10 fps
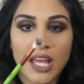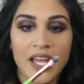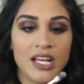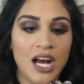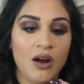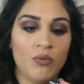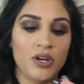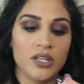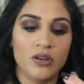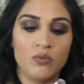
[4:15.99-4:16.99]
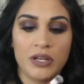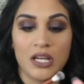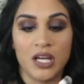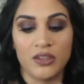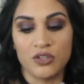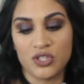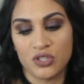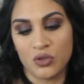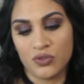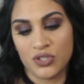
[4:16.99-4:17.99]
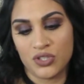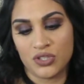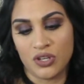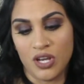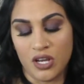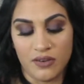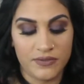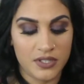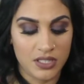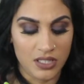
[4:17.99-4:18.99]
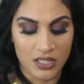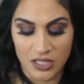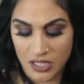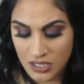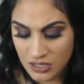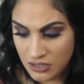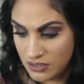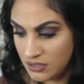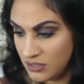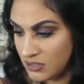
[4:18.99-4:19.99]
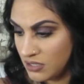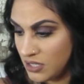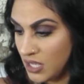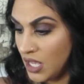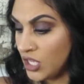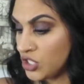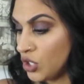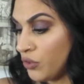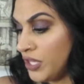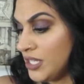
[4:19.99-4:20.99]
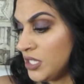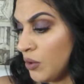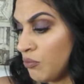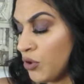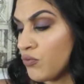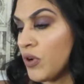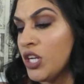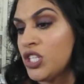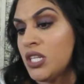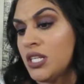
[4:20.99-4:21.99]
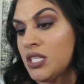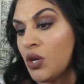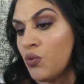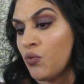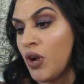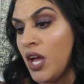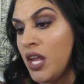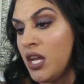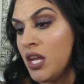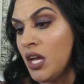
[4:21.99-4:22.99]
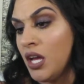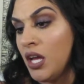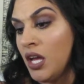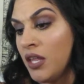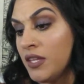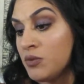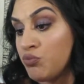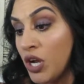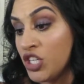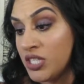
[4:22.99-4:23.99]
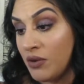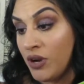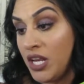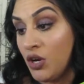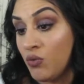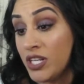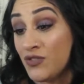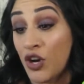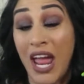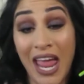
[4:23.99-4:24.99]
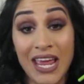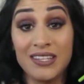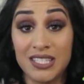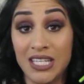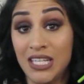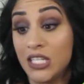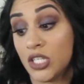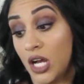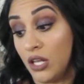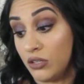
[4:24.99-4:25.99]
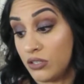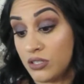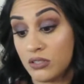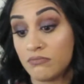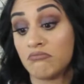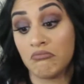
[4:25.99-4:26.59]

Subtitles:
I got one. Oh my god, they're so soft. Yes. So these brushes run, this brush set right here runs for $18.